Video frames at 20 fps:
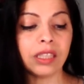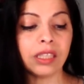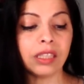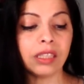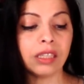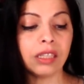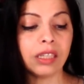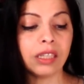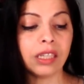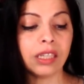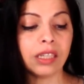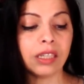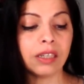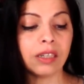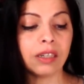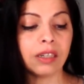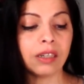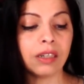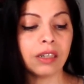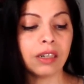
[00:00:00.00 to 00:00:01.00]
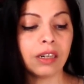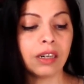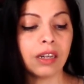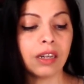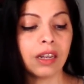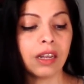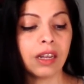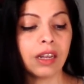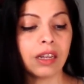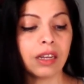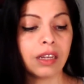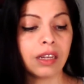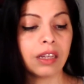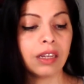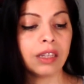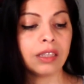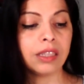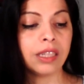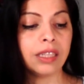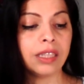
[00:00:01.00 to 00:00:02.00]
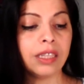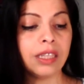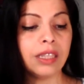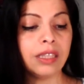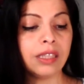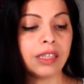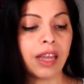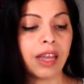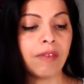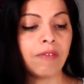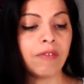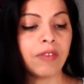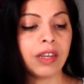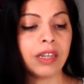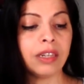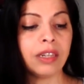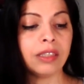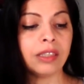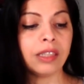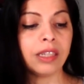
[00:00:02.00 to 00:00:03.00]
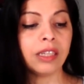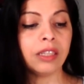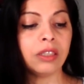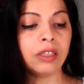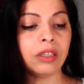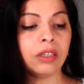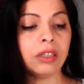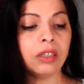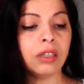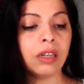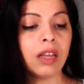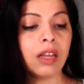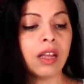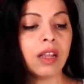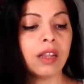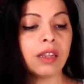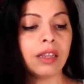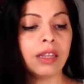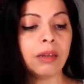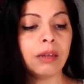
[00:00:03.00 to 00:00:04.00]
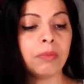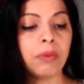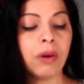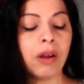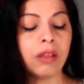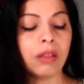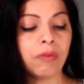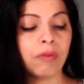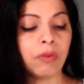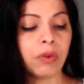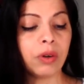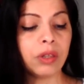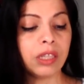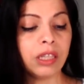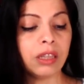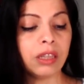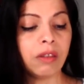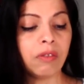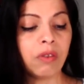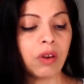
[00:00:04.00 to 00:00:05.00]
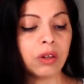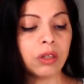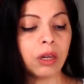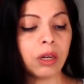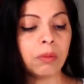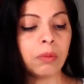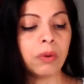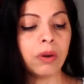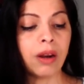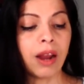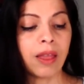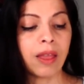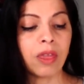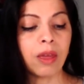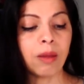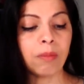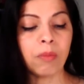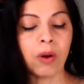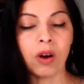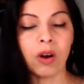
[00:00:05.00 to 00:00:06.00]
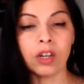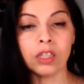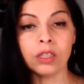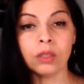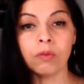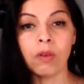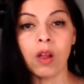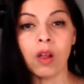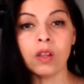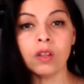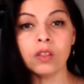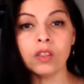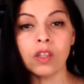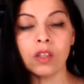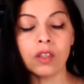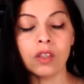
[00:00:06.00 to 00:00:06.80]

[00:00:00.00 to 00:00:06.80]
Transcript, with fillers: Because I did say Venus entered Libra on the 14th of October, and then Mars follows on the 22nd of October.